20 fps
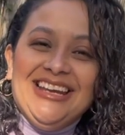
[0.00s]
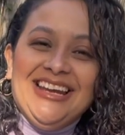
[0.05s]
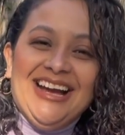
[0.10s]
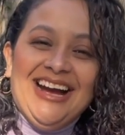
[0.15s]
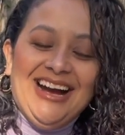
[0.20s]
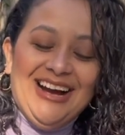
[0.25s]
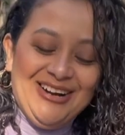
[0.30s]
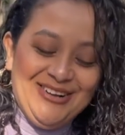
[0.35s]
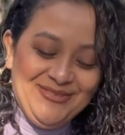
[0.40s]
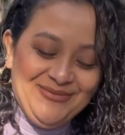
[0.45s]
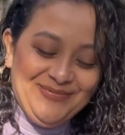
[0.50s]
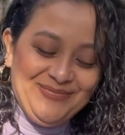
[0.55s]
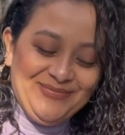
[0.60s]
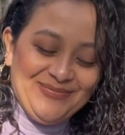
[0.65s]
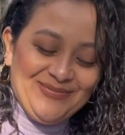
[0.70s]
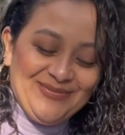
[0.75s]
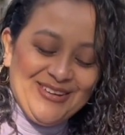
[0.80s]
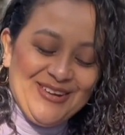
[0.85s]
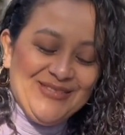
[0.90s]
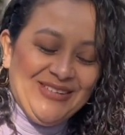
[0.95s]
Oh
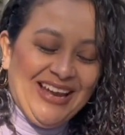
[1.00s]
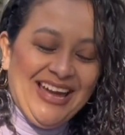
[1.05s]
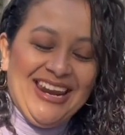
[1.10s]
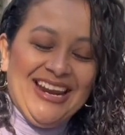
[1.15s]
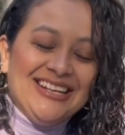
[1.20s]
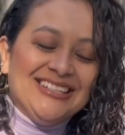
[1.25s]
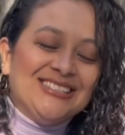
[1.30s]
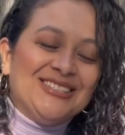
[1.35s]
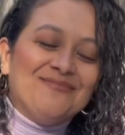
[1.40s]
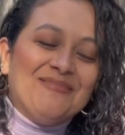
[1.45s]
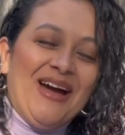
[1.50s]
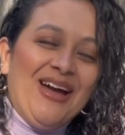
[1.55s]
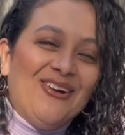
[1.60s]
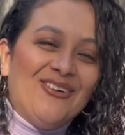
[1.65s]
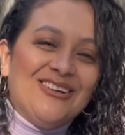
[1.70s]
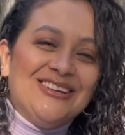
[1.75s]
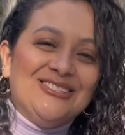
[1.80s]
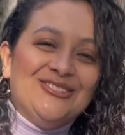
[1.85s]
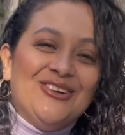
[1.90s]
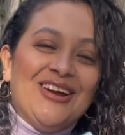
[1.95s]
my God, I smile
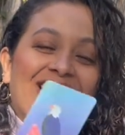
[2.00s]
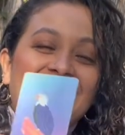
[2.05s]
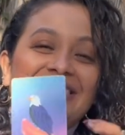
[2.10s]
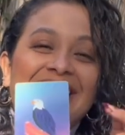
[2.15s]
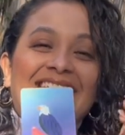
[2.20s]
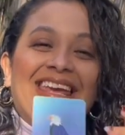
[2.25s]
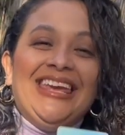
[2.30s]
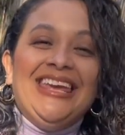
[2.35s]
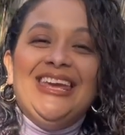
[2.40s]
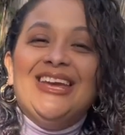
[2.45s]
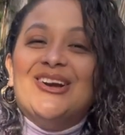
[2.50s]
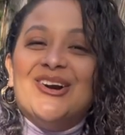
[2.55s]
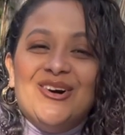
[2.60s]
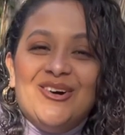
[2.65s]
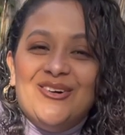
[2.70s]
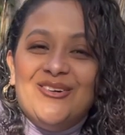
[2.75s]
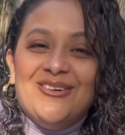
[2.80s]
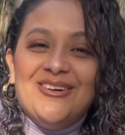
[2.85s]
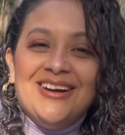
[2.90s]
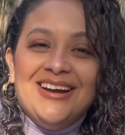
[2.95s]
because you got the eagle.